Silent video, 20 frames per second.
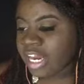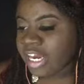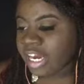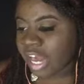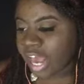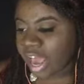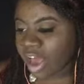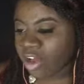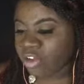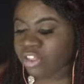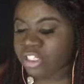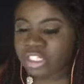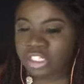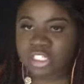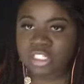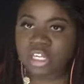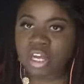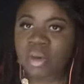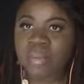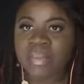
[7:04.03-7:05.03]
Now,
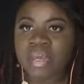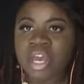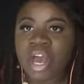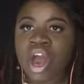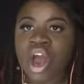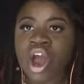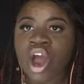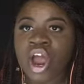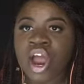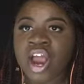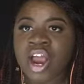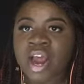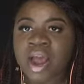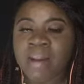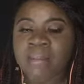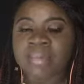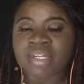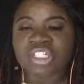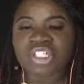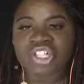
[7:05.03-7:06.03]
this is going to be hard.
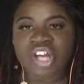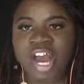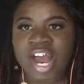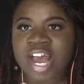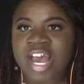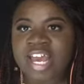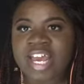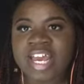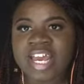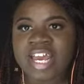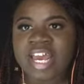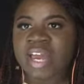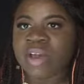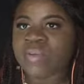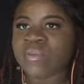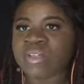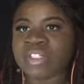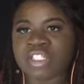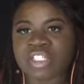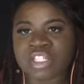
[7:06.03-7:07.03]
I'm going to try it,
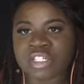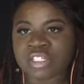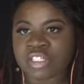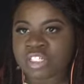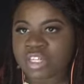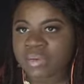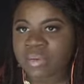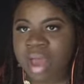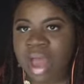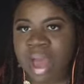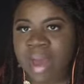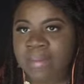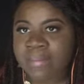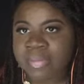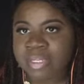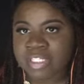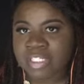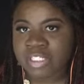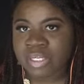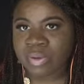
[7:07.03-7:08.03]
and we're just going to see what
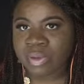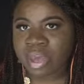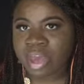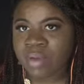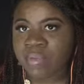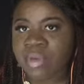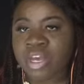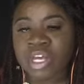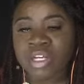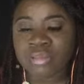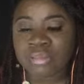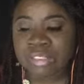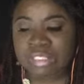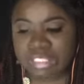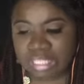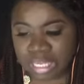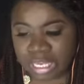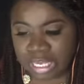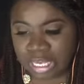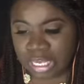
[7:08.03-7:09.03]
happens, okay? We're going to
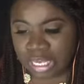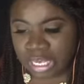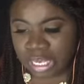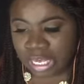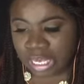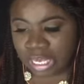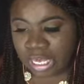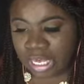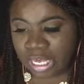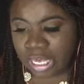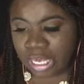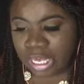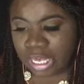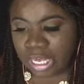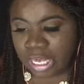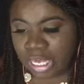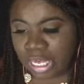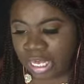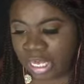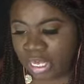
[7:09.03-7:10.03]

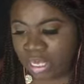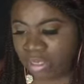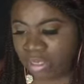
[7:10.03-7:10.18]
see.